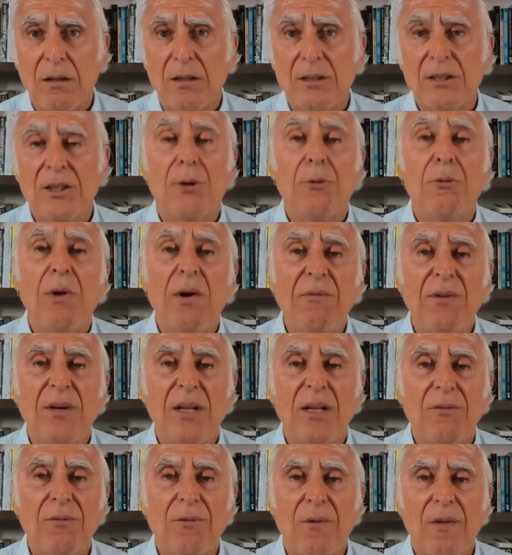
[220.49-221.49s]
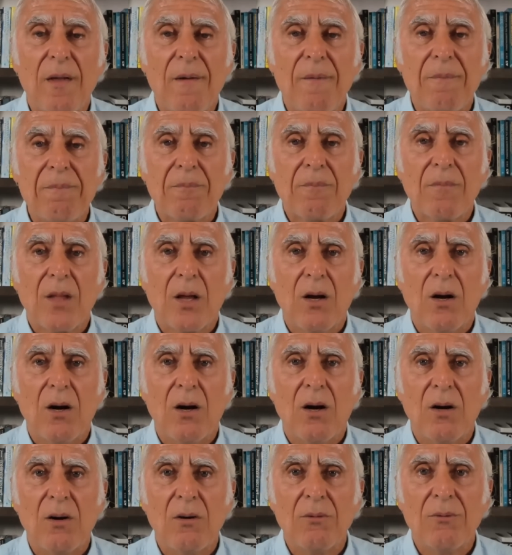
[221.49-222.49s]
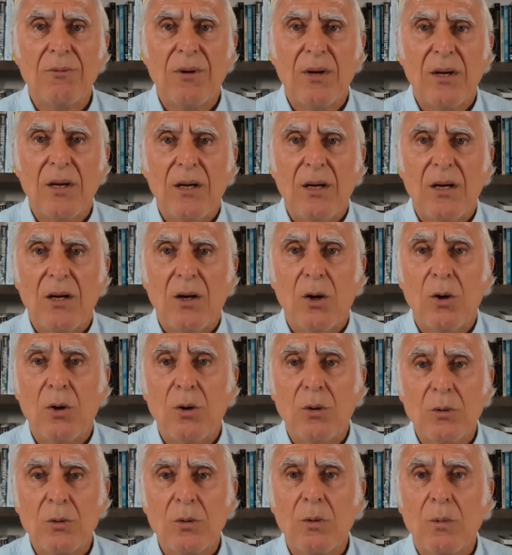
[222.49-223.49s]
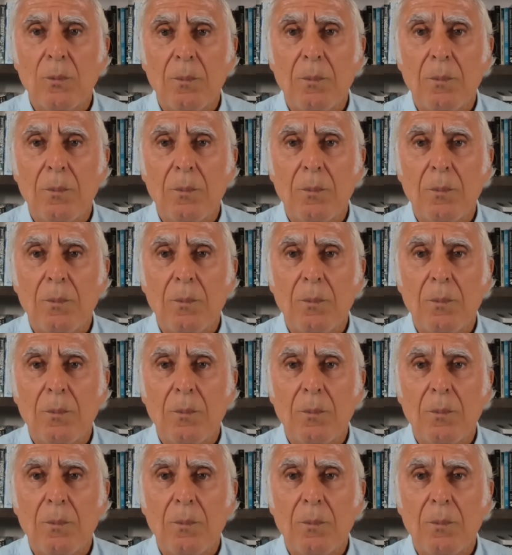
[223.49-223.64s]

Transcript: a derivative of or